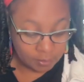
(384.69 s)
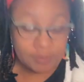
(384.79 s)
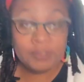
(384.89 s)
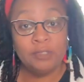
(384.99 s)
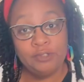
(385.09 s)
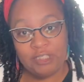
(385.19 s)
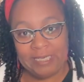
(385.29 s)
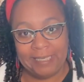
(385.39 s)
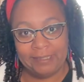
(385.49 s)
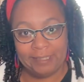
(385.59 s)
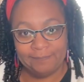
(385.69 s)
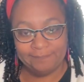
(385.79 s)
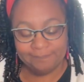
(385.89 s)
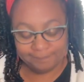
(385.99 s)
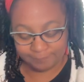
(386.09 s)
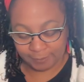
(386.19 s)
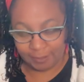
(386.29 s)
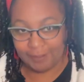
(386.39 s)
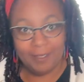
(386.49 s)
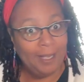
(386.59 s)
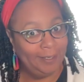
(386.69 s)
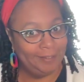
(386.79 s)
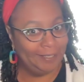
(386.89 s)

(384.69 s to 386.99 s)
So she ate them. And